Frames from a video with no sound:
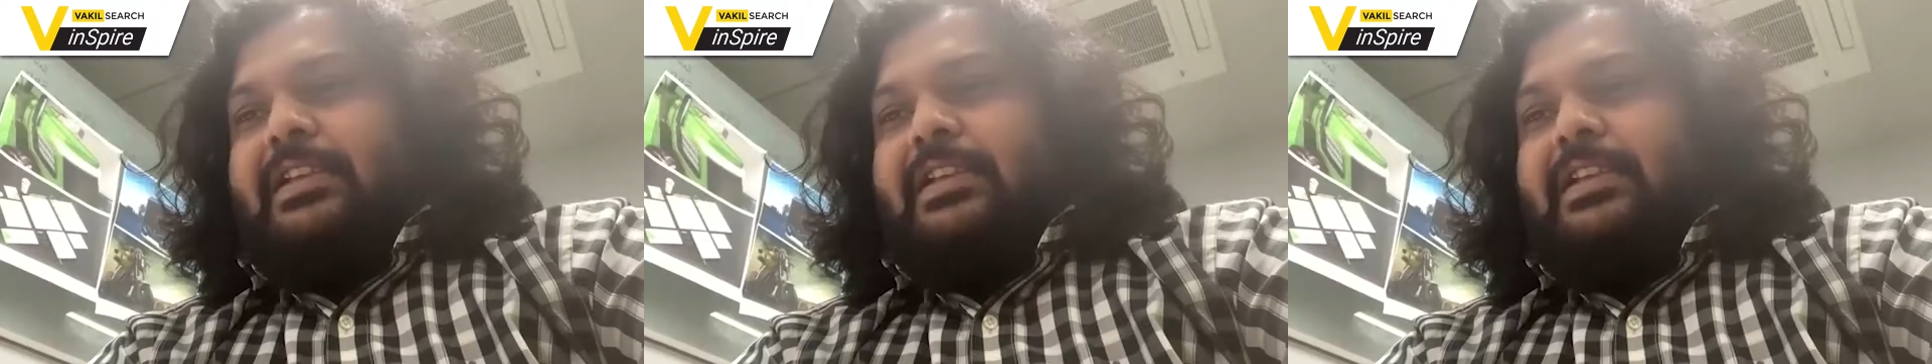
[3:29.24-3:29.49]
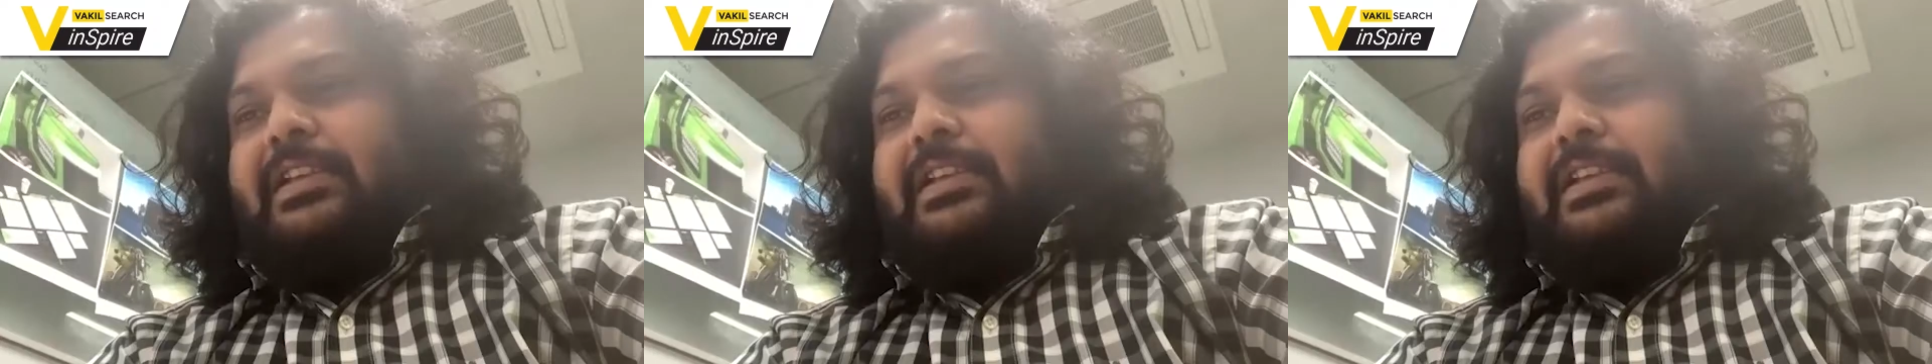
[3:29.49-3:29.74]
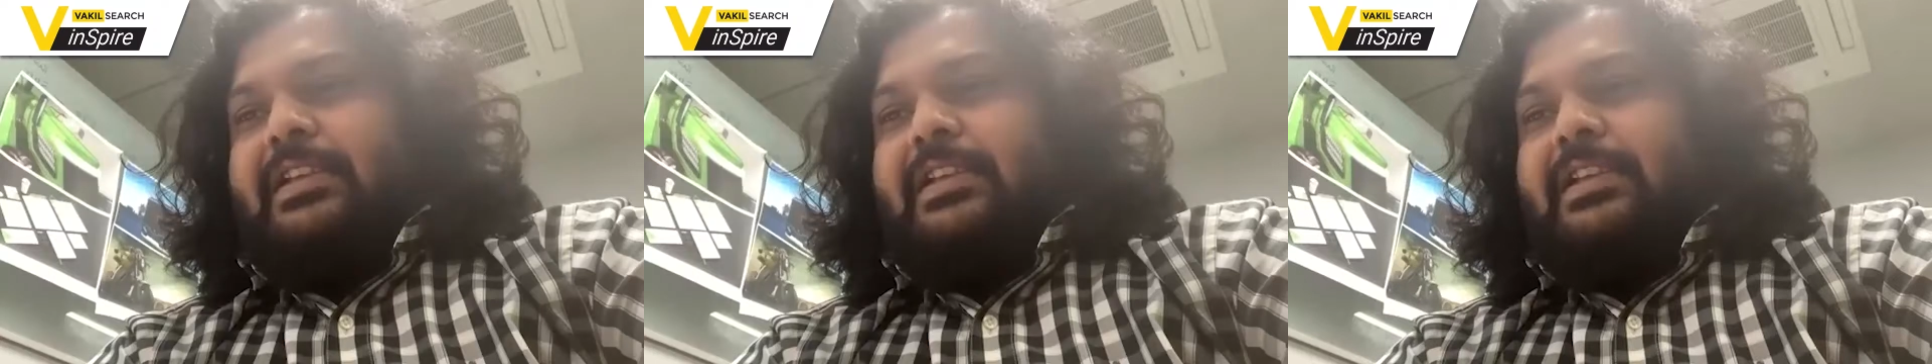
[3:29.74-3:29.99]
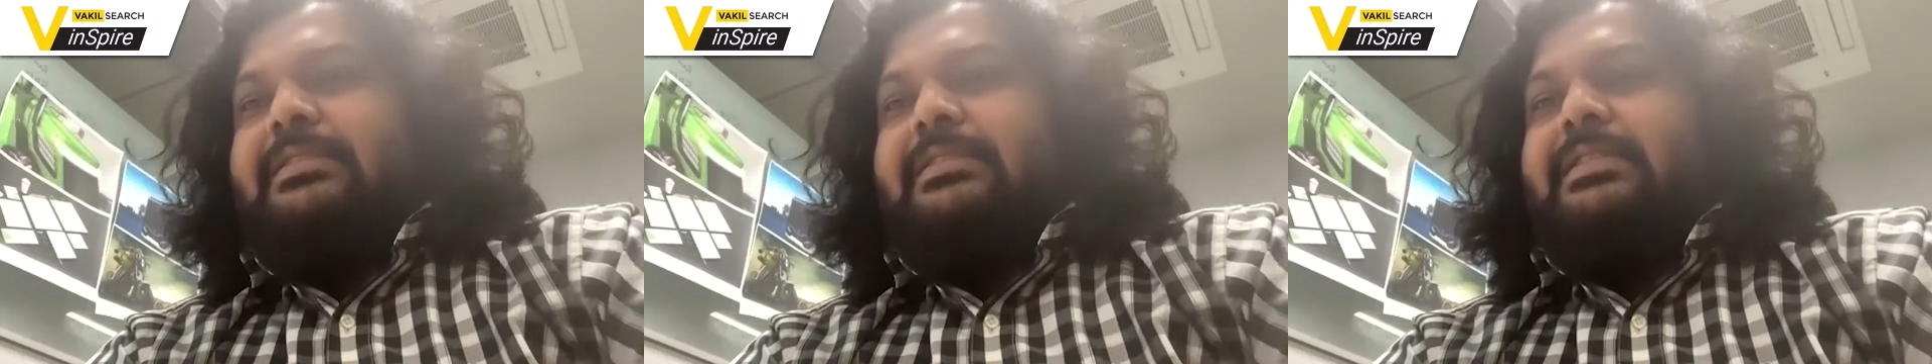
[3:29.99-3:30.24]
what
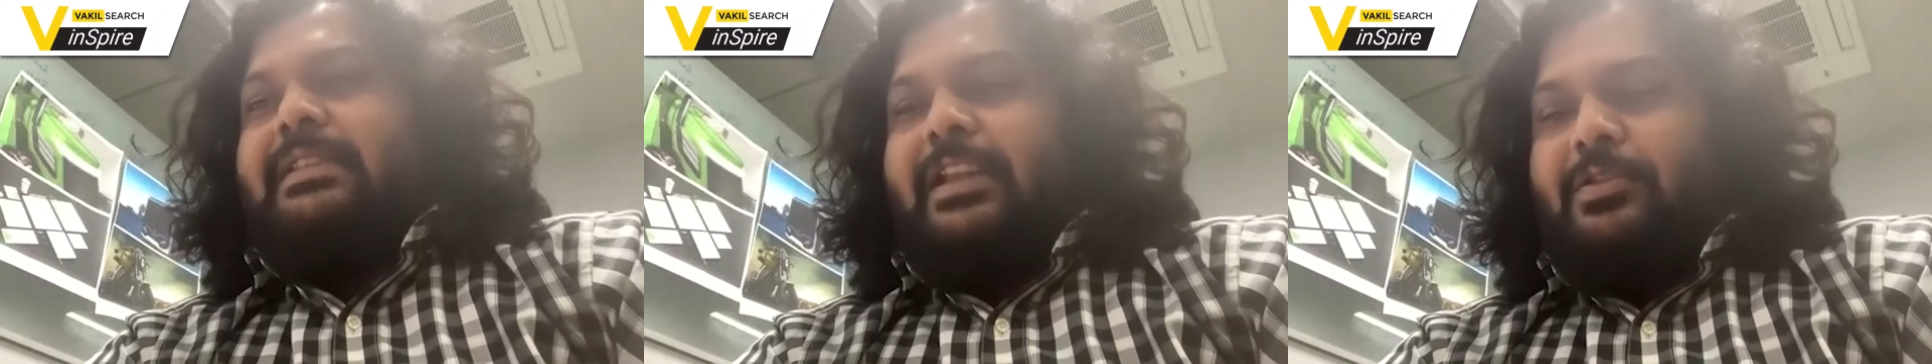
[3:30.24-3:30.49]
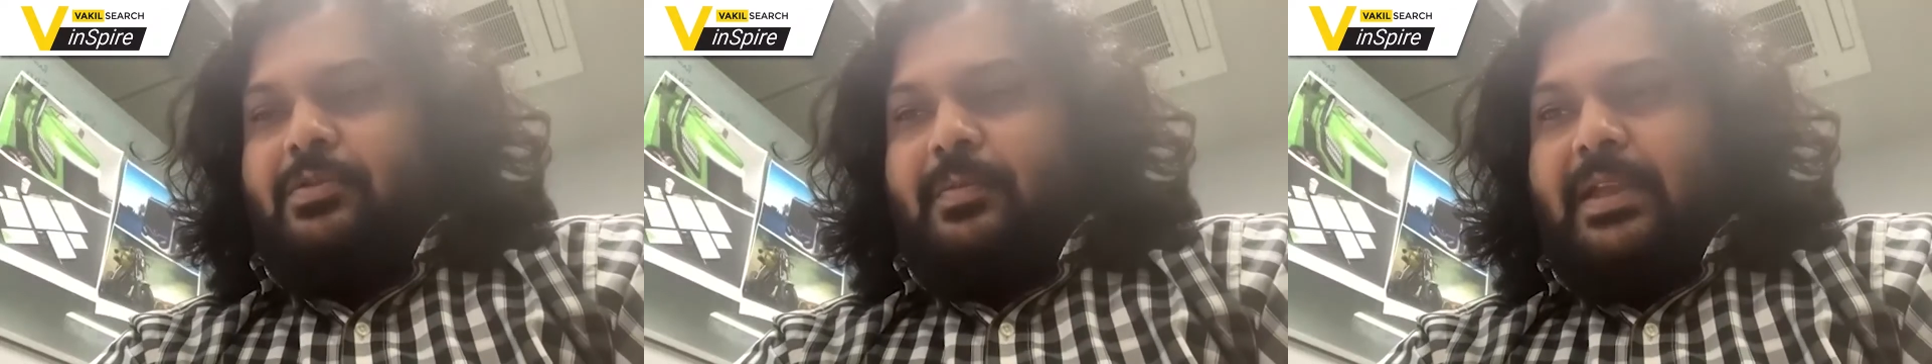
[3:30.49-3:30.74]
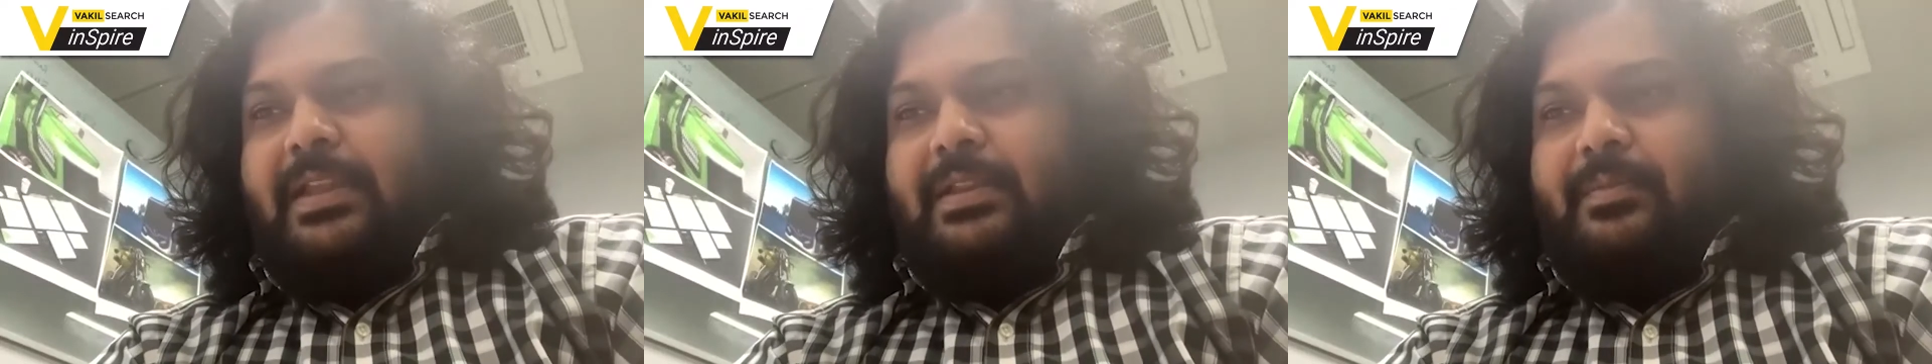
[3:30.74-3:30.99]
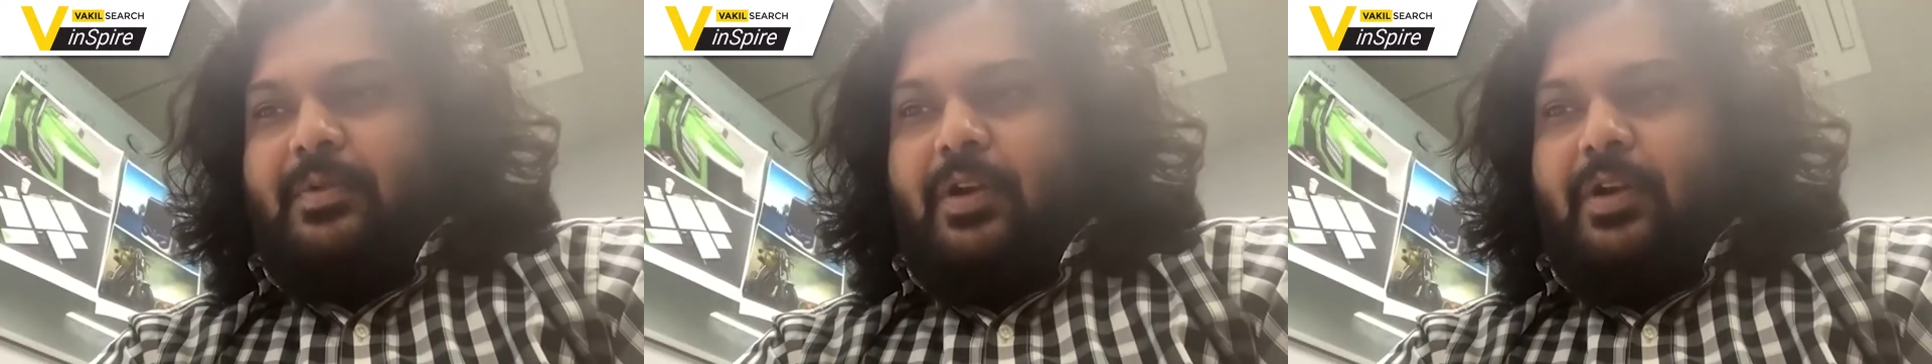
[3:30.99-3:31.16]
sort of things need to be in the